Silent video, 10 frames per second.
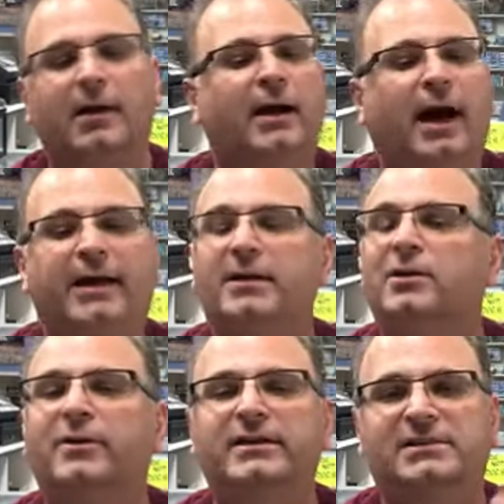I didn't do
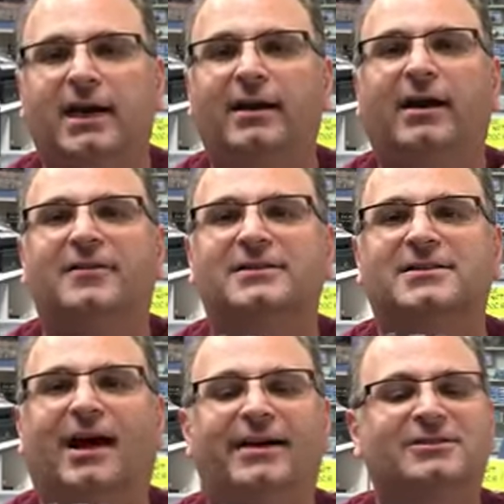any sanding on this
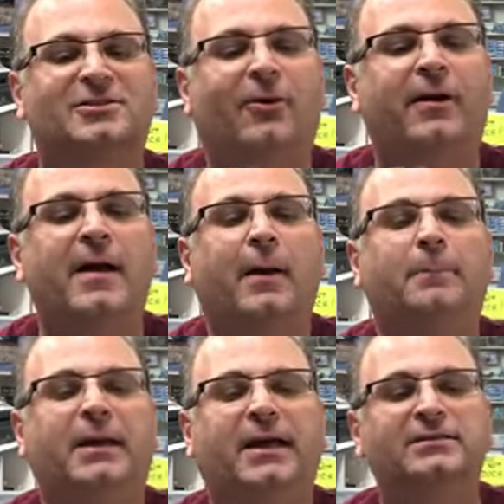dinosaur
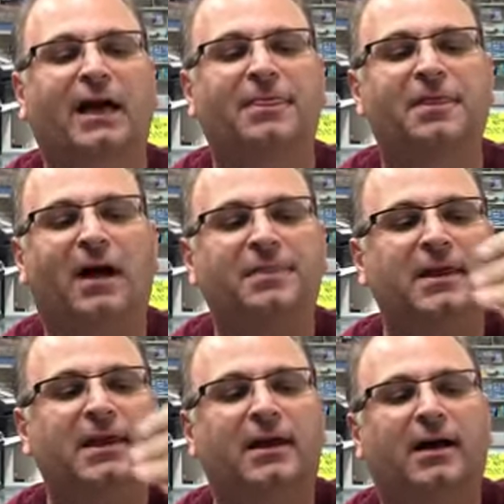because I thought
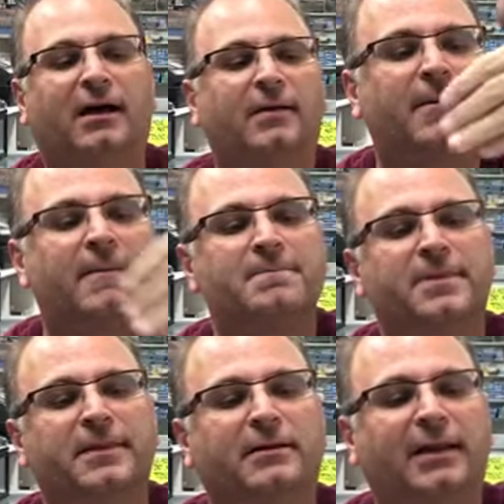the
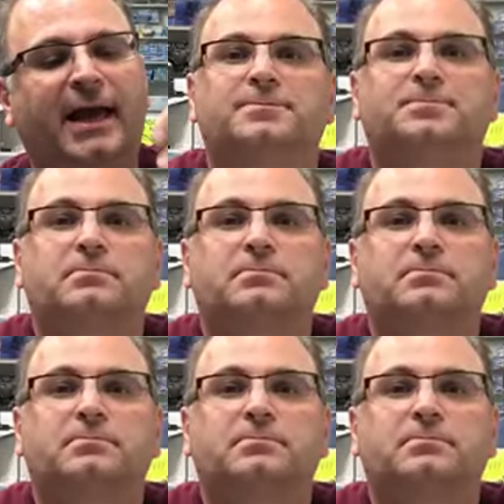layer.